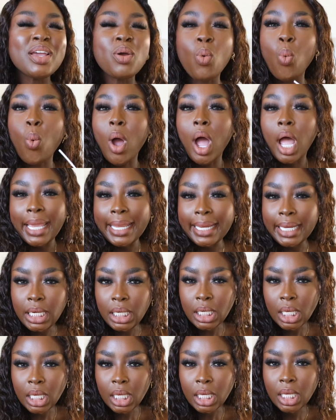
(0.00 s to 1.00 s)
like
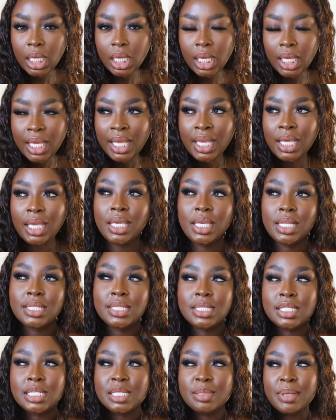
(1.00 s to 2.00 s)
wine. It
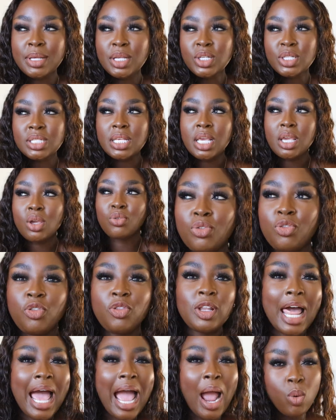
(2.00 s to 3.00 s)
smells like
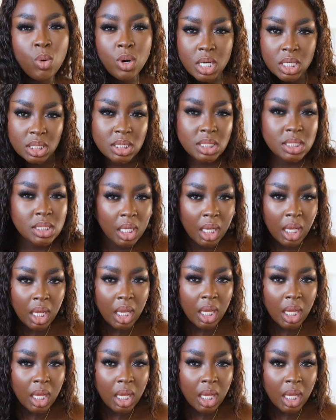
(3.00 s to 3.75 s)
flowers.